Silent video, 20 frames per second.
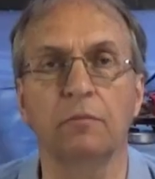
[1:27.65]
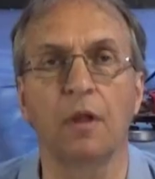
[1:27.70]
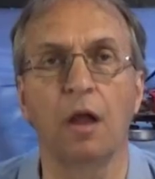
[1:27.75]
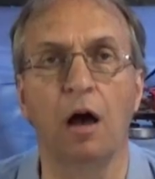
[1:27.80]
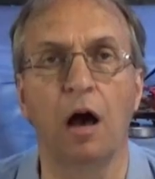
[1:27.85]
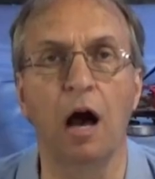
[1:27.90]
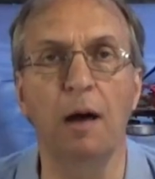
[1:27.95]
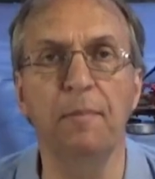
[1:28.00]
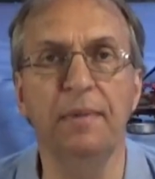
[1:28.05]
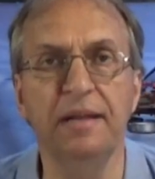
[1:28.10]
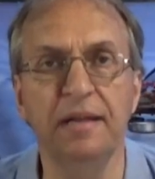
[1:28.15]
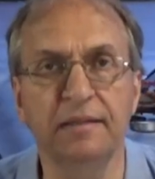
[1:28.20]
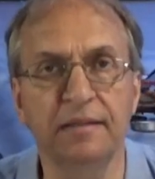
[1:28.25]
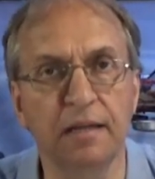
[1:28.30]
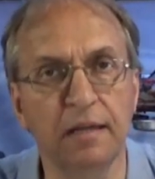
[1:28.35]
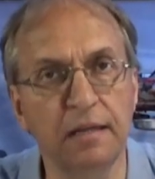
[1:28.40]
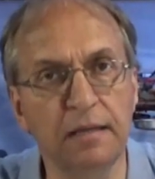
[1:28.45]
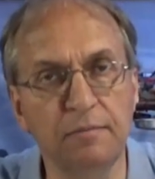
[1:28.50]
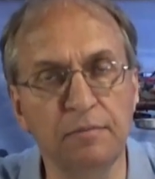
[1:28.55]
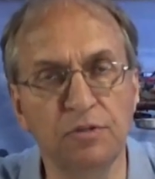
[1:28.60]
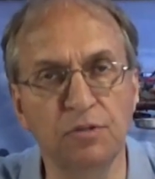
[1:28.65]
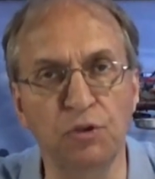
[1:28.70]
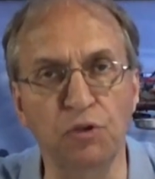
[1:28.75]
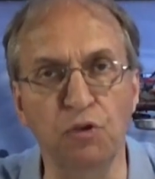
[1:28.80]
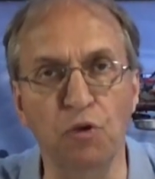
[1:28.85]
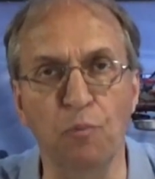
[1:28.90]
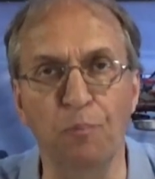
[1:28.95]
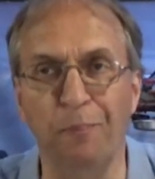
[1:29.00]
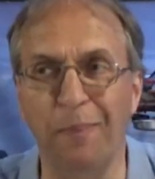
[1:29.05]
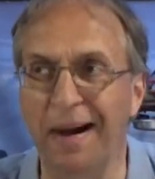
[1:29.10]
How many times do
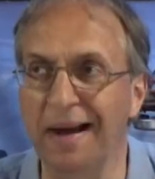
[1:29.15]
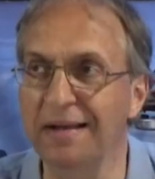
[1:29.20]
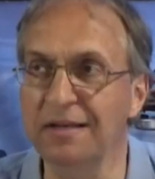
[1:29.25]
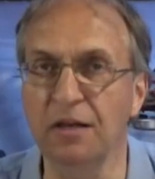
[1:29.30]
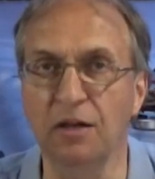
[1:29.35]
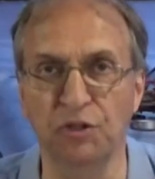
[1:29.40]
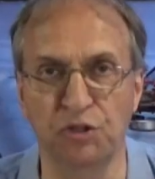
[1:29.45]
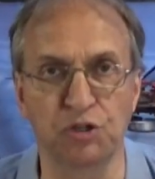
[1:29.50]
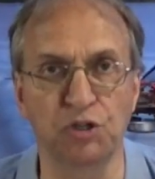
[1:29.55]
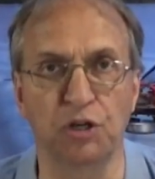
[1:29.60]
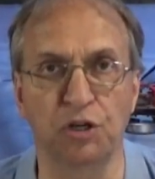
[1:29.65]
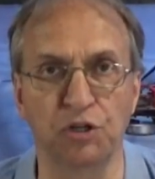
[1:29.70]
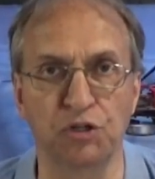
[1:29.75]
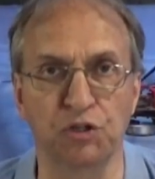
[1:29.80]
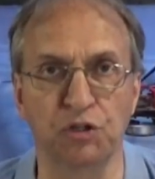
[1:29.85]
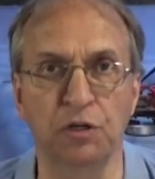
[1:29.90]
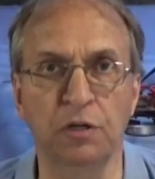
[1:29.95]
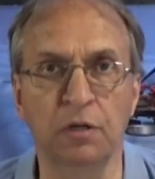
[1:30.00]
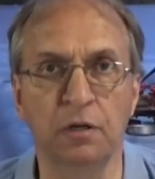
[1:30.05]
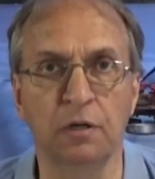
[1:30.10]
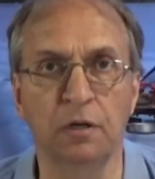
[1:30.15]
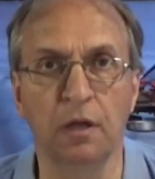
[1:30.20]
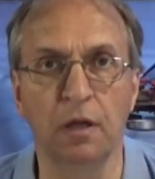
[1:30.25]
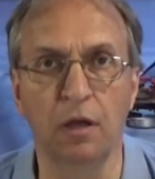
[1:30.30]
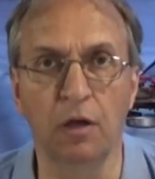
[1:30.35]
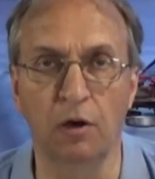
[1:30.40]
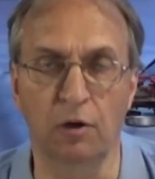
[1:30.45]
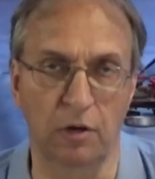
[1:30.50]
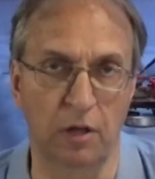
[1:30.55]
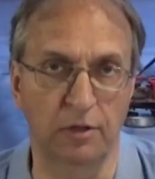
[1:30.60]
you buy a charger
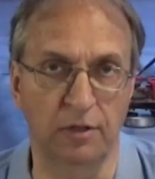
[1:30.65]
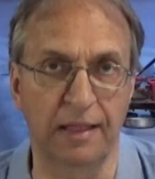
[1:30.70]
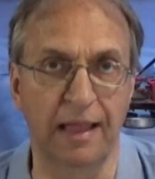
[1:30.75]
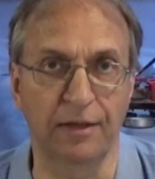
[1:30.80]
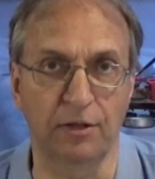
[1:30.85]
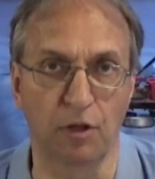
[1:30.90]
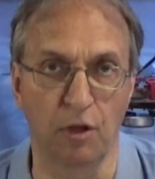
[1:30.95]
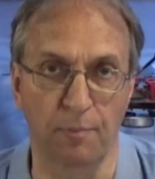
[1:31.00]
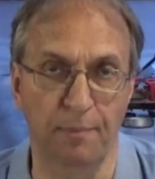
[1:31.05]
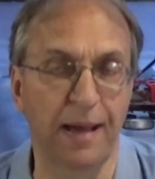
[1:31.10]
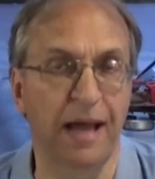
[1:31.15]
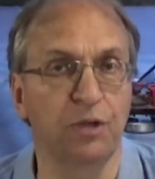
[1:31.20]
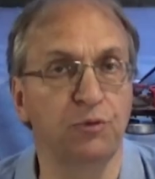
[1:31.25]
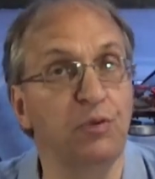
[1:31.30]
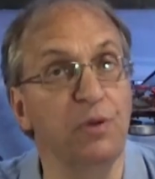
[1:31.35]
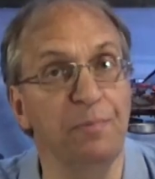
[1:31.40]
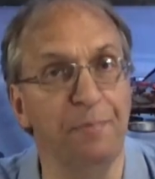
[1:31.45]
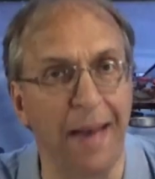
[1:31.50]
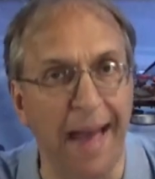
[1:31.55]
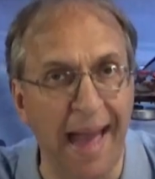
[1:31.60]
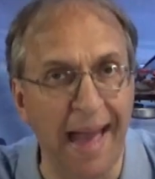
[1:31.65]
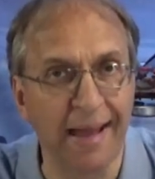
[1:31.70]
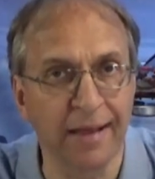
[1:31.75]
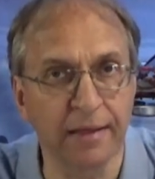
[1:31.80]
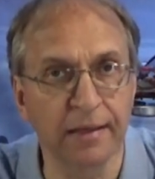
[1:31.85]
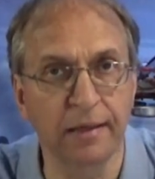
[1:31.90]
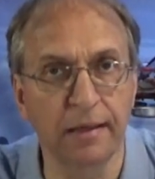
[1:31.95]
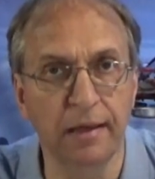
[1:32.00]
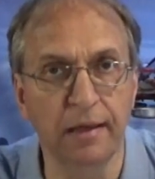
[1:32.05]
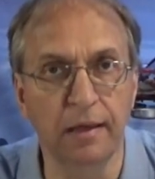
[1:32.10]
or like a battery
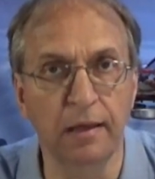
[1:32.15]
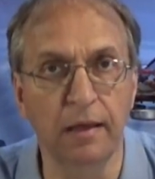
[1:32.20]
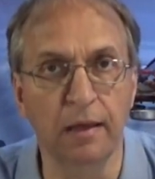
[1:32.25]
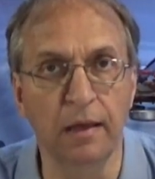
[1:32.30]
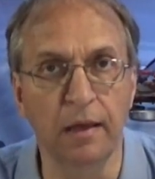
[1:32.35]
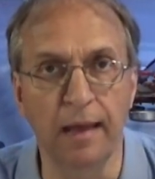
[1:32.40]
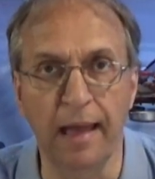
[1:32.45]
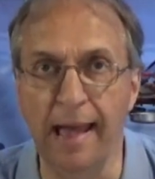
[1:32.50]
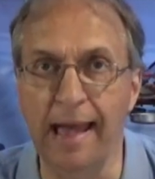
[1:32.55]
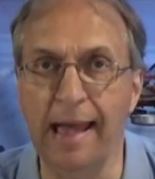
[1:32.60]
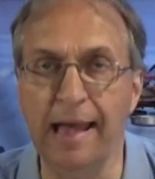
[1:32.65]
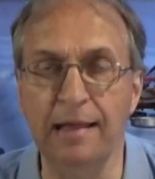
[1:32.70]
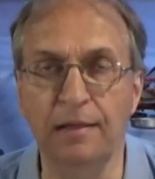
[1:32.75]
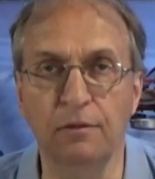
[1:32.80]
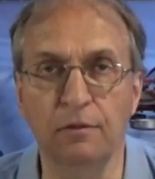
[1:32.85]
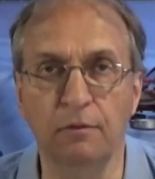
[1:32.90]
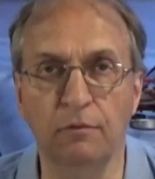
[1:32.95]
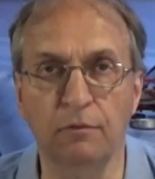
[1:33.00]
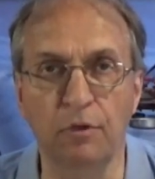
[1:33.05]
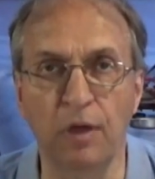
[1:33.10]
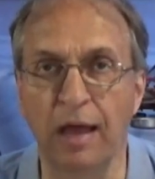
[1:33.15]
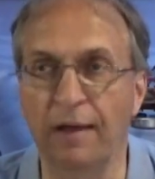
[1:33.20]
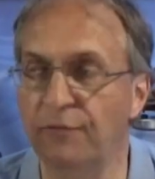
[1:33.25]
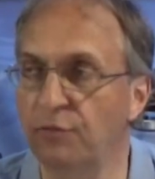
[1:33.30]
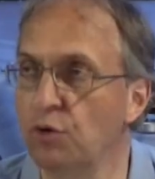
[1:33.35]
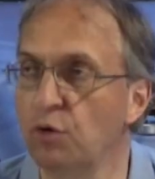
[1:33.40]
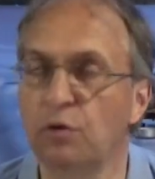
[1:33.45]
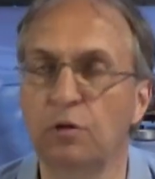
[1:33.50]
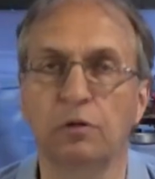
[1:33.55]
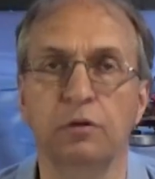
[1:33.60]
bank and you have
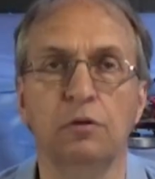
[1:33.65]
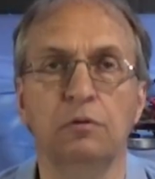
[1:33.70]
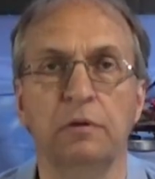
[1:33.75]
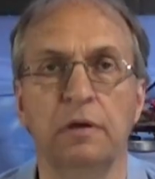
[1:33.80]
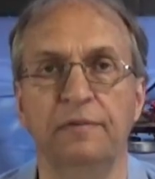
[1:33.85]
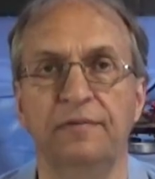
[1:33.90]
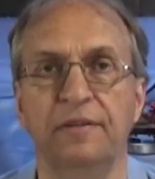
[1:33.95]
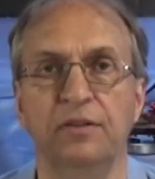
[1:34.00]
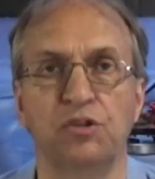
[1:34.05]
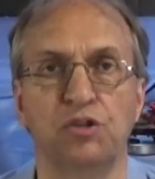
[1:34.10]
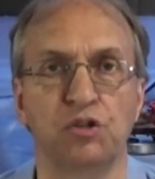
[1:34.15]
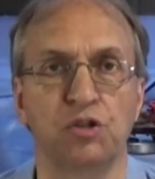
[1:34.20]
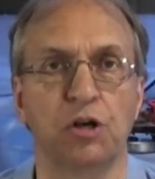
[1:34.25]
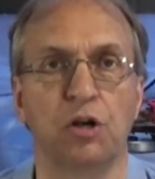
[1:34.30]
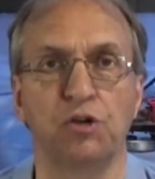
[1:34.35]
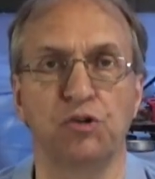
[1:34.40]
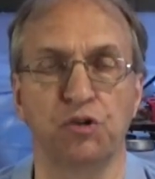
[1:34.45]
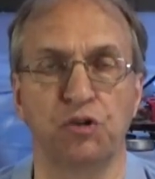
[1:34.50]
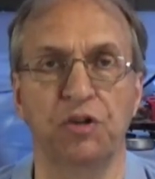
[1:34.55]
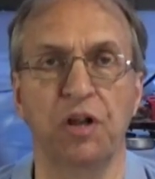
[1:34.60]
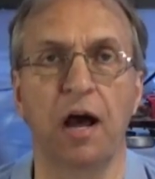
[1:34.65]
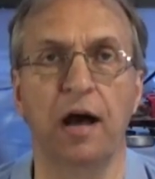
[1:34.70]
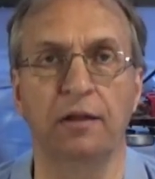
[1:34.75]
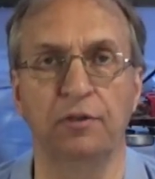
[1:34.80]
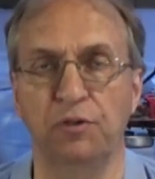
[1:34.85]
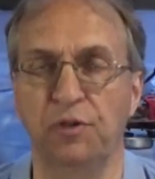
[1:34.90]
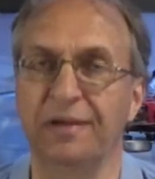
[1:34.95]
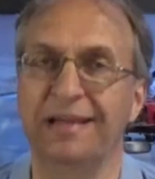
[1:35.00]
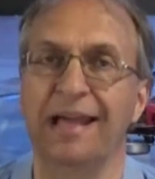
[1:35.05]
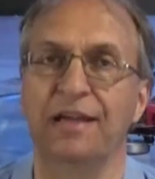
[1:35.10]
no clue if it's charged or
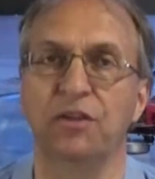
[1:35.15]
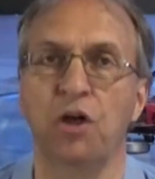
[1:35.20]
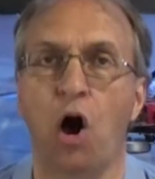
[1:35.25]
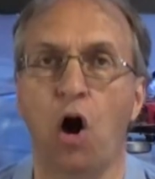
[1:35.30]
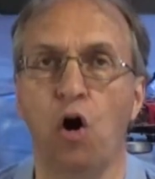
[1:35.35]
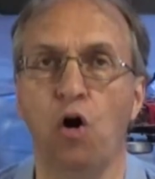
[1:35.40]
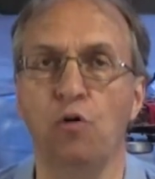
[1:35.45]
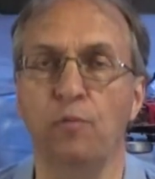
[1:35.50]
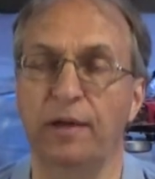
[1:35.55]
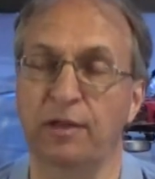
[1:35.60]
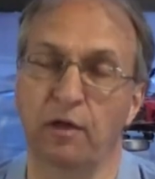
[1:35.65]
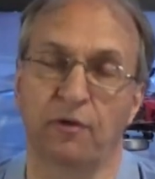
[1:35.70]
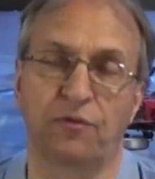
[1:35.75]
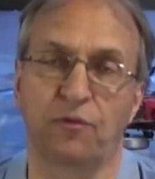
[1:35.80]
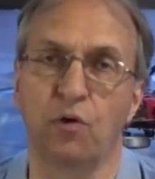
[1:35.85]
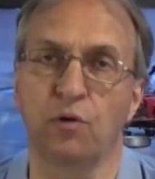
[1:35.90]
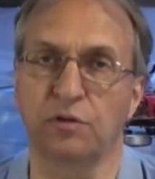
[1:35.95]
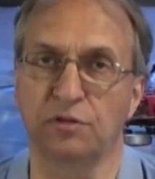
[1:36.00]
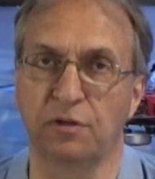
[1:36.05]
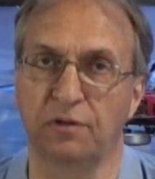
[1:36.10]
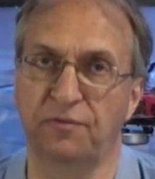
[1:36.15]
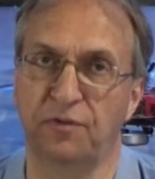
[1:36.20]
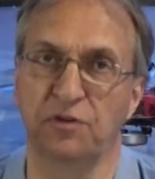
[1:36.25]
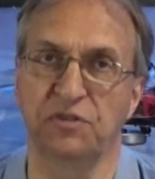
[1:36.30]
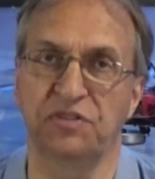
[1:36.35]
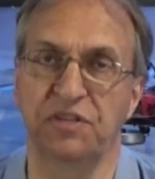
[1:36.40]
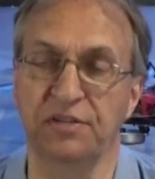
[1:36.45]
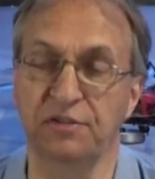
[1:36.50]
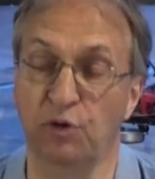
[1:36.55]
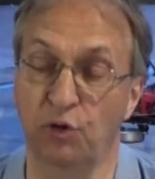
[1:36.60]
not? You get home and of course the
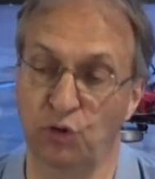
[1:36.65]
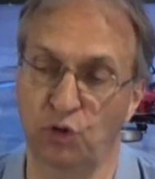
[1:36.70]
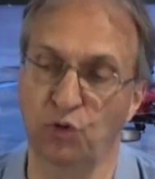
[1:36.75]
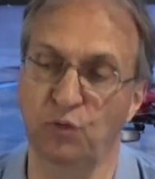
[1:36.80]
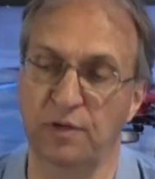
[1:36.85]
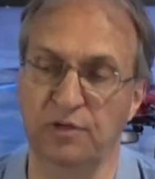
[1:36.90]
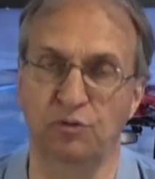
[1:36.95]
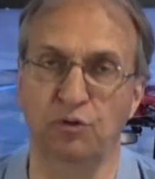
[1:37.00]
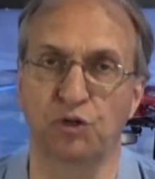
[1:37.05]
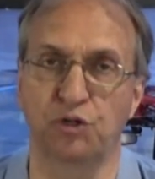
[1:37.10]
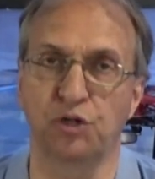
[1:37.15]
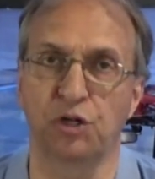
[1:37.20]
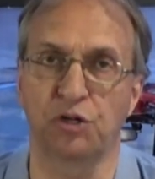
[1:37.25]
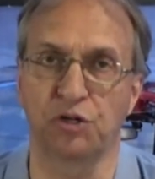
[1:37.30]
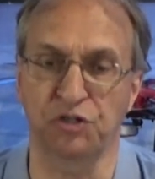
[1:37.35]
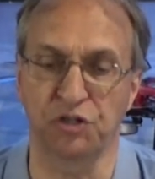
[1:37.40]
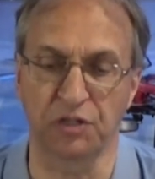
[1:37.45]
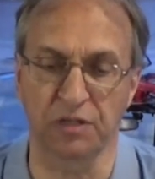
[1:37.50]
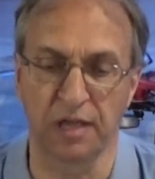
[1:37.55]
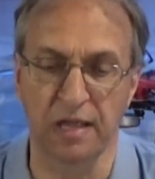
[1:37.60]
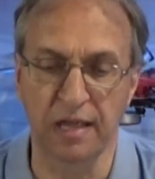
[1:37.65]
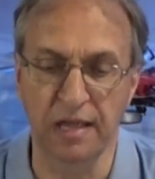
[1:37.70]
first thing you do is you charge it.